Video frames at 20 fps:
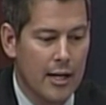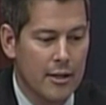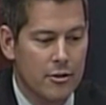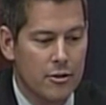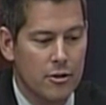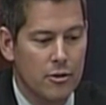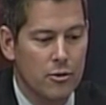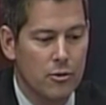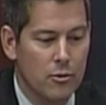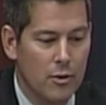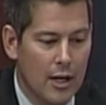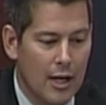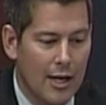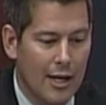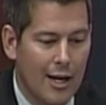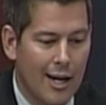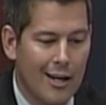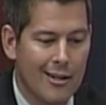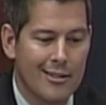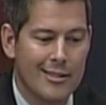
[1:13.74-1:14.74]
to
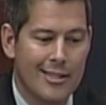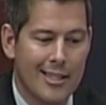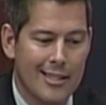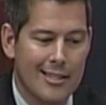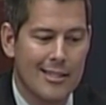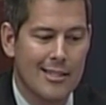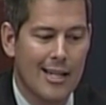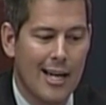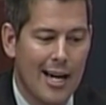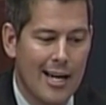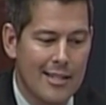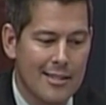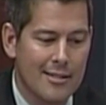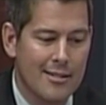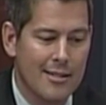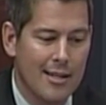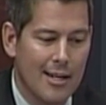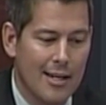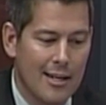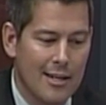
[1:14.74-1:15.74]
our tick
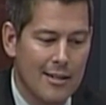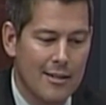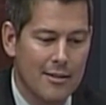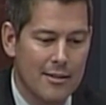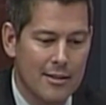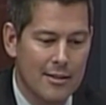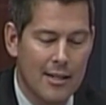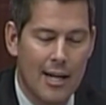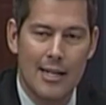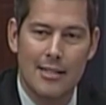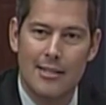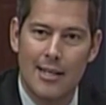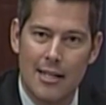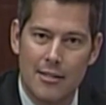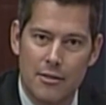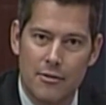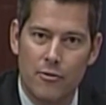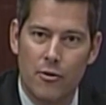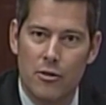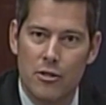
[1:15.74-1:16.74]
sizes
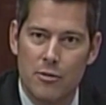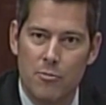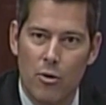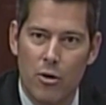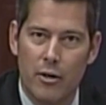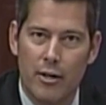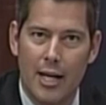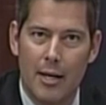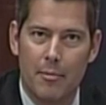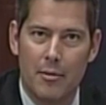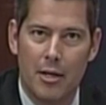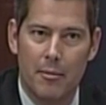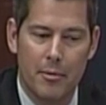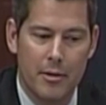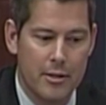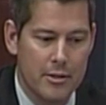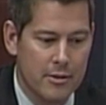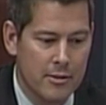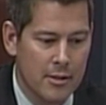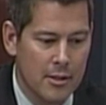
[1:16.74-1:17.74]
for our small cap
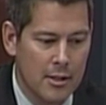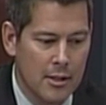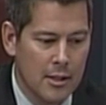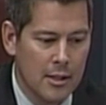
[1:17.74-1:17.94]
companies.